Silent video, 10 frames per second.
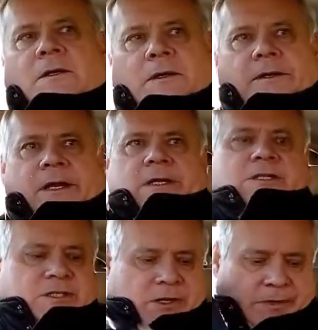Okay,
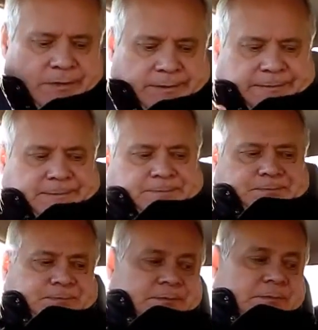so
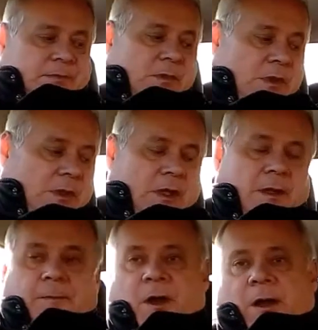
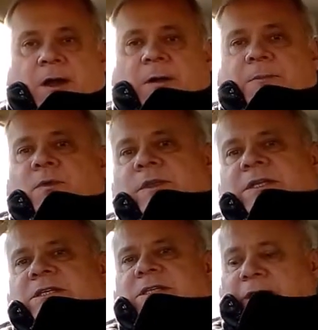I bought
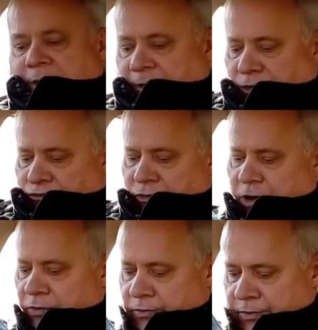this
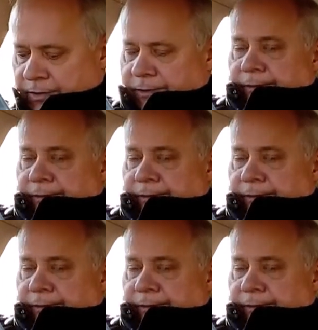drone